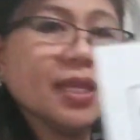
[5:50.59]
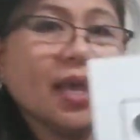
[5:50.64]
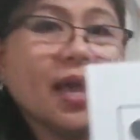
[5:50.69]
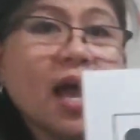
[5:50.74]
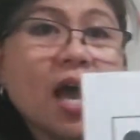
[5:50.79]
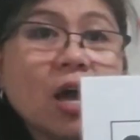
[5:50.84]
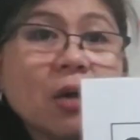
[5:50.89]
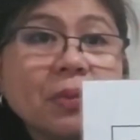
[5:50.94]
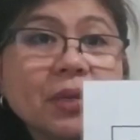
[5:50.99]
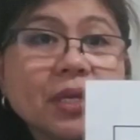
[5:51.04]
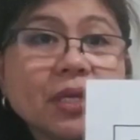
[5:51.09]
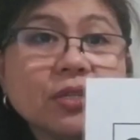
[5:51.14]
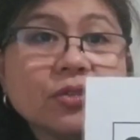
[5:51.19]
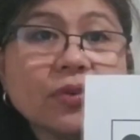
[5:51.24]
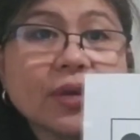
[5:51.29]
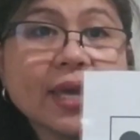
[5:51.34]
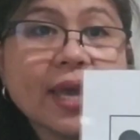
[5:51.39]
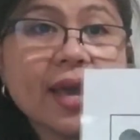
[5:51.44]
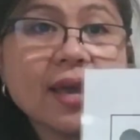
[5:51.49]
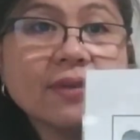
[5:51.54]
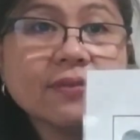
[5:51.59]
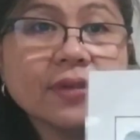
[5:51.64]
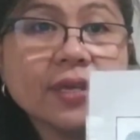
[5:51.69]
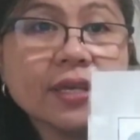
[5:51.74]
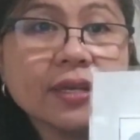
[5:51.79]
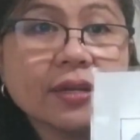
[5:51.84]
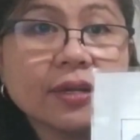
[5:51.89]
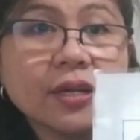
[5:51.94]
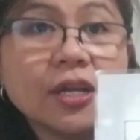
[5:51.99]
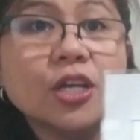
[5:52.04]
How many do I have
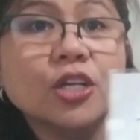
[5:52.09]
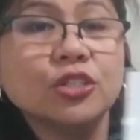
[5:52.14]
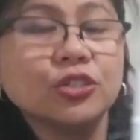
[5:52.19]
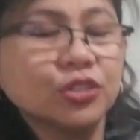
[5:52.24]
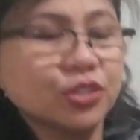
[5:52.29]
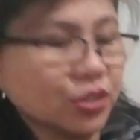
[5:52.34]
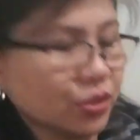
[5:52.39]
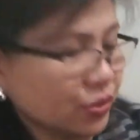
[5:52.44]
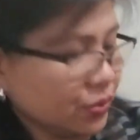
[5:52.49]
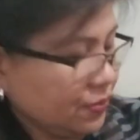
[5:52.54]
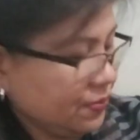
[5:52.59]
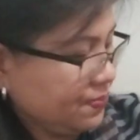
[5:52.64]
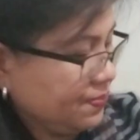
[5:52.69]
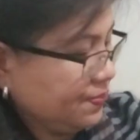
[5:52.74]
here? 2.